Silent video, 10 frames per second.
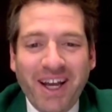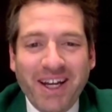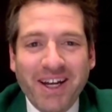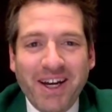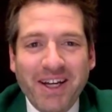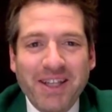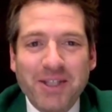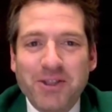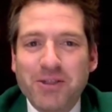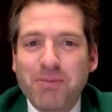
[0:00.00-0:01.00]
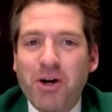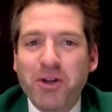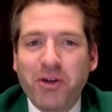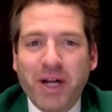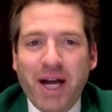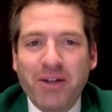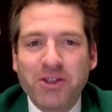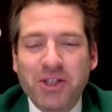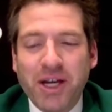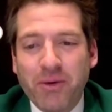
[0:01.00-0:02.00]
in this small little
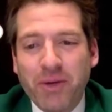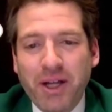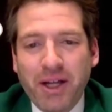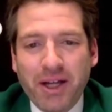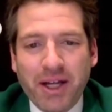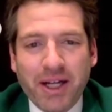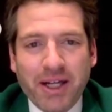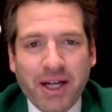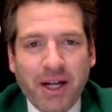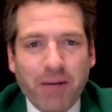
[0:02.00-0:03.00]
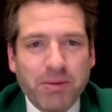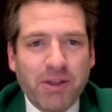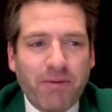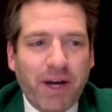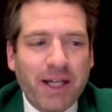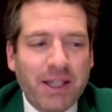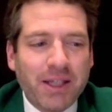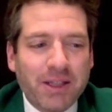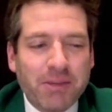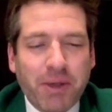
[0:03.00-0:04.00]
college town. And kind of helps define
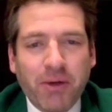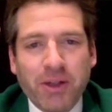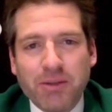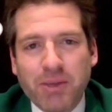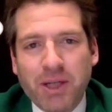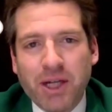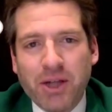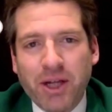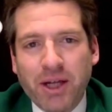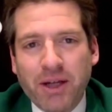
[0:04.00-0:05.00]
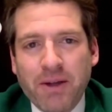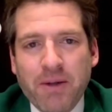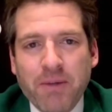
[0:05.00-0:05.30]
the experience a bit, I think.